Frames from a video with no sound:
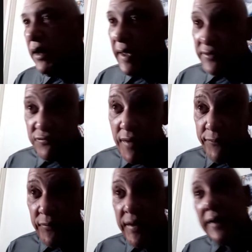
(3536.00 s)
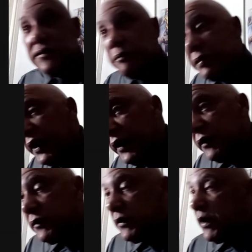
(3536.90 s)
as a referee, as a
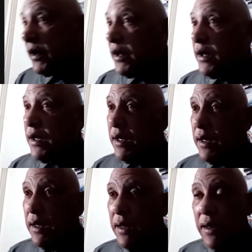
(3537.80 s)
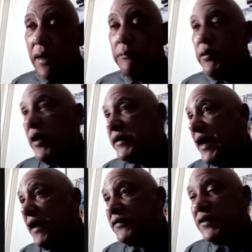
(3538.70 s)
player, and
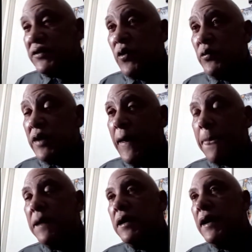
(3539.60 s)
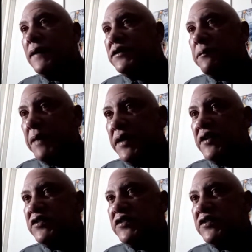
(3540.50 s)
broadcaster, the whole nine. To me, the